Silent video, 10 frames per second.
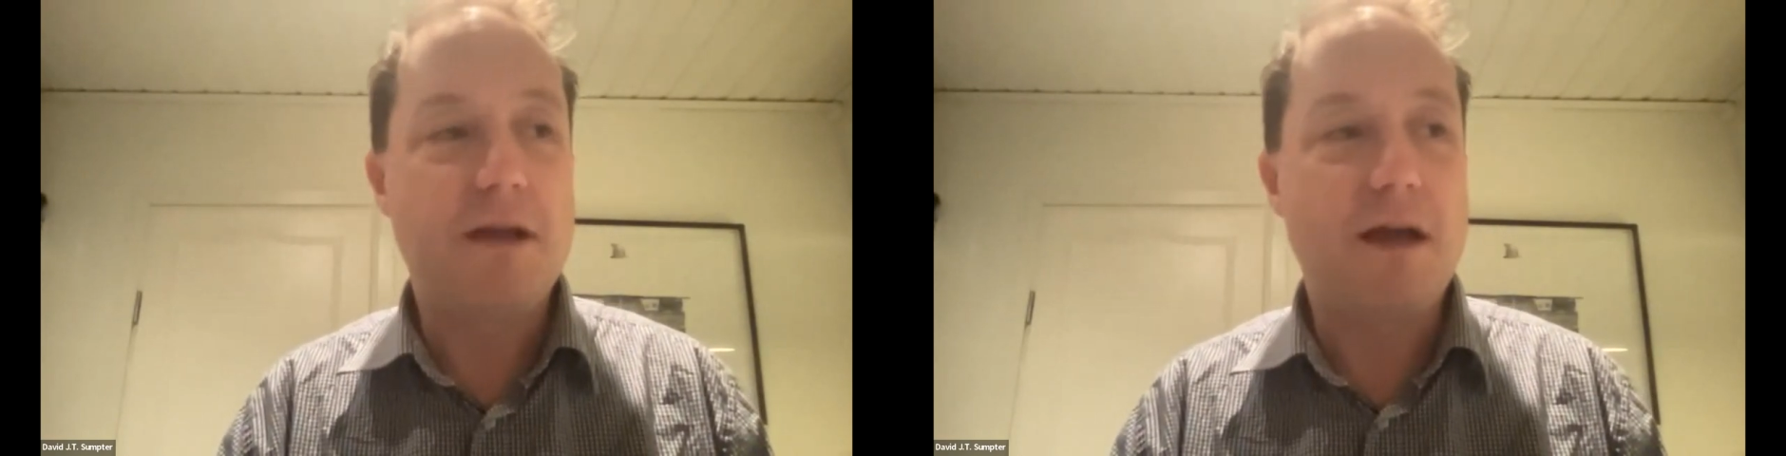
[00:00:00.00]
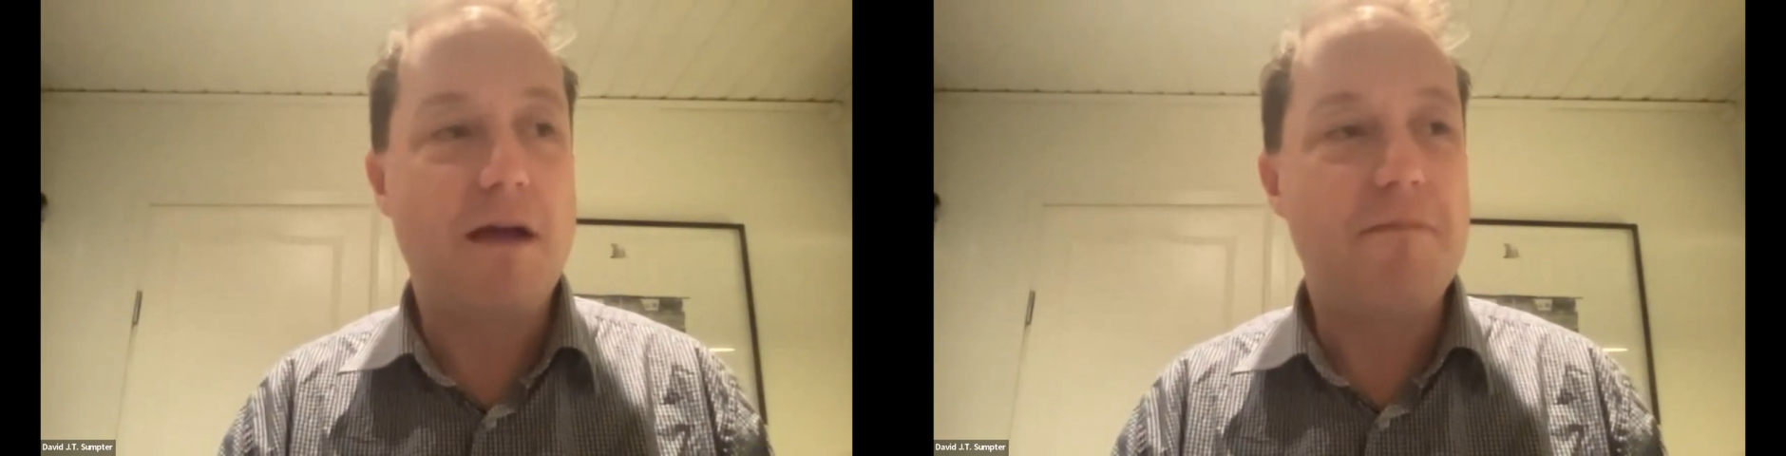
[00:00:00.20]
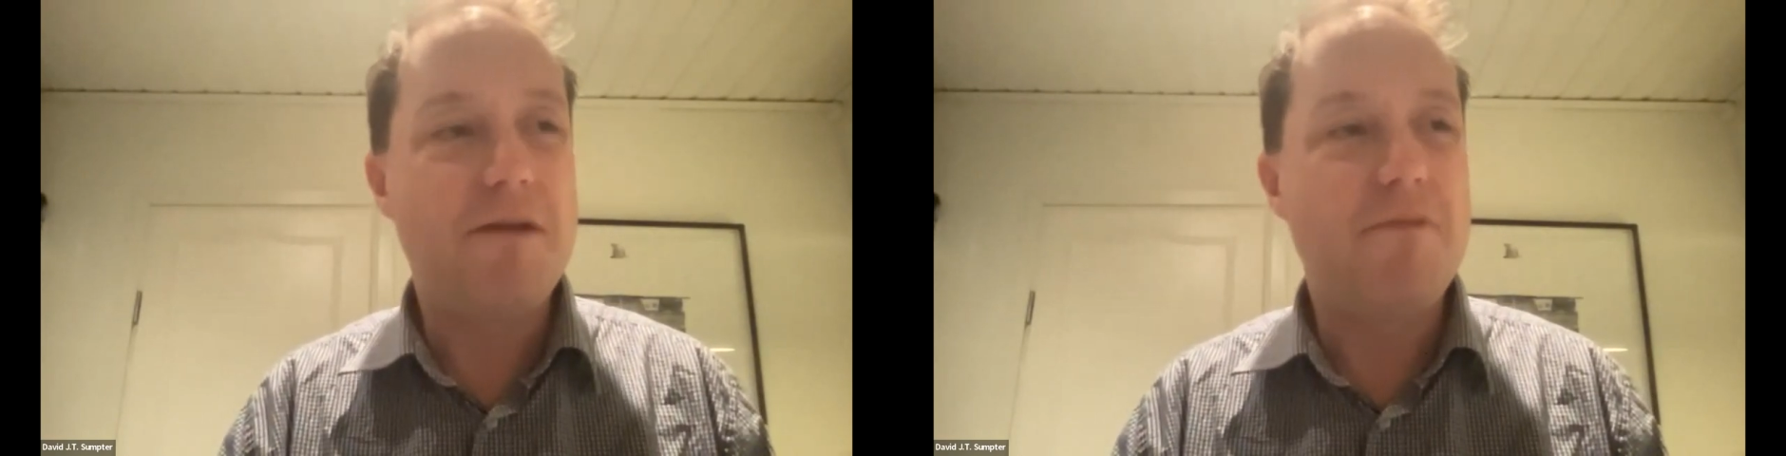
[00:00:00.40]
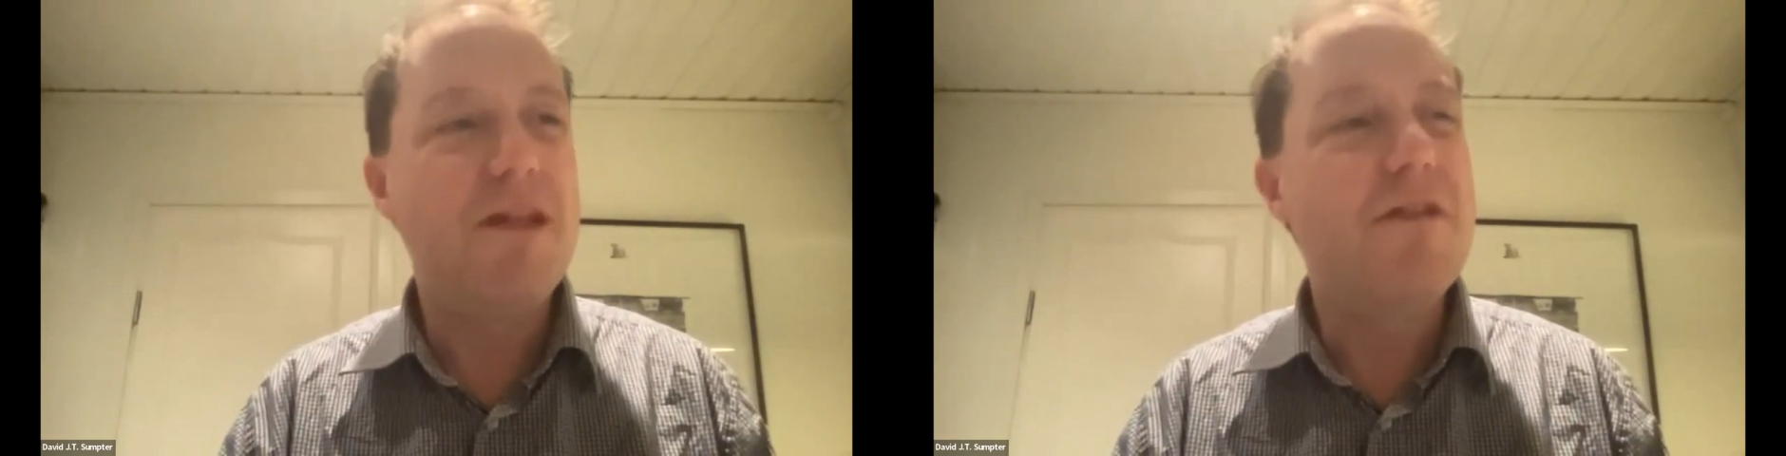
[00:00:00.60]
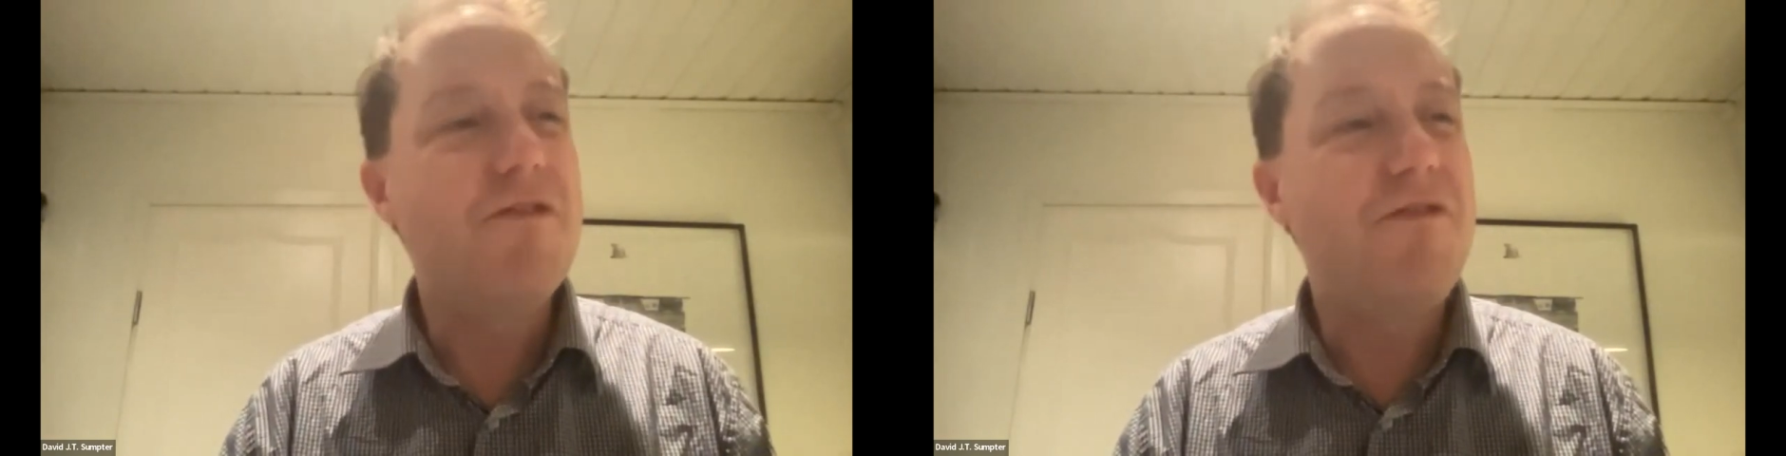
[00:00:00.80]
Uh,
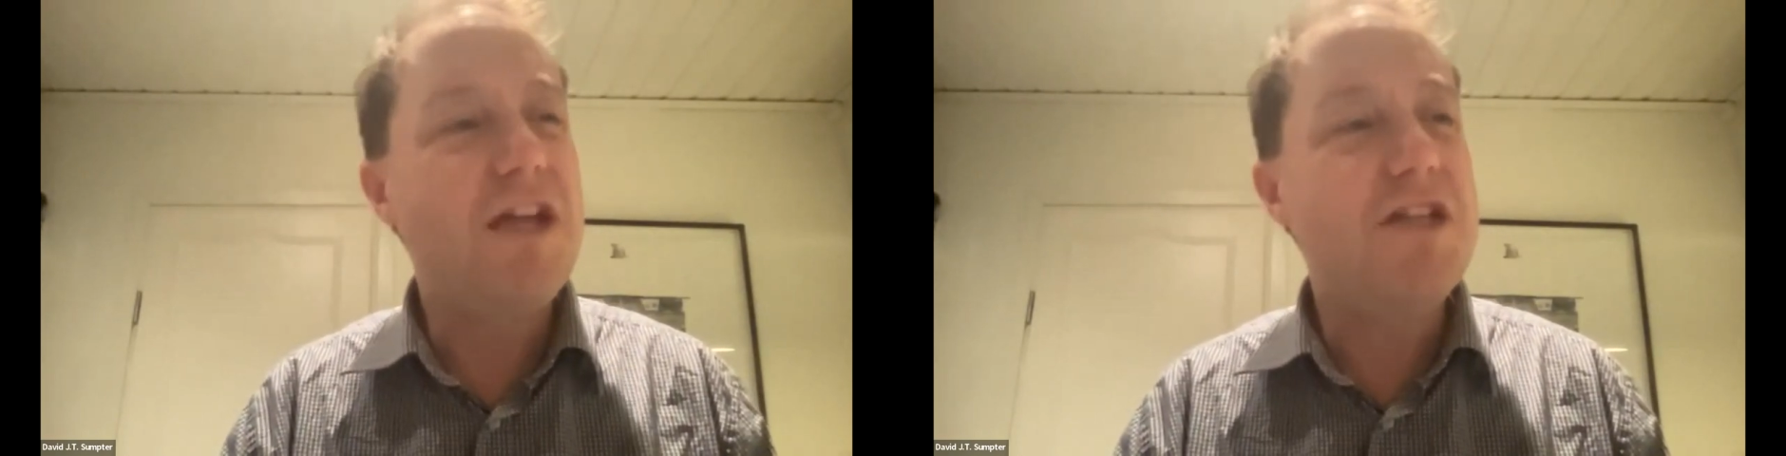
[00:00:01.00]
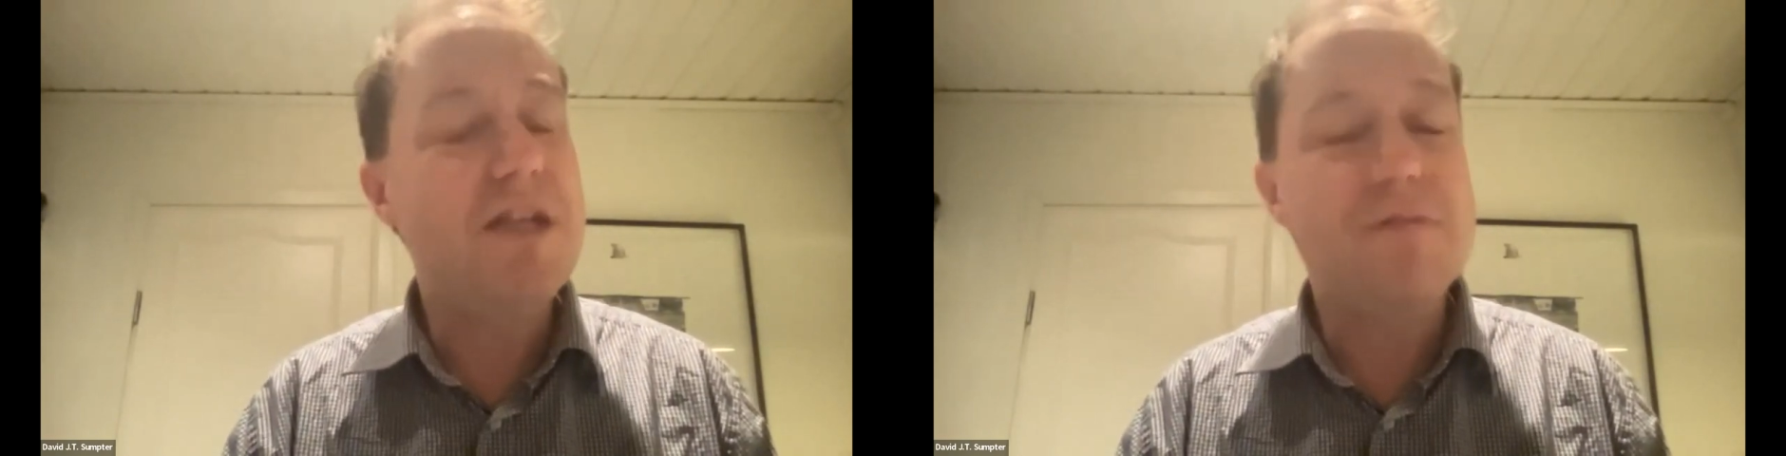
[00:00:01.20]
with the fish,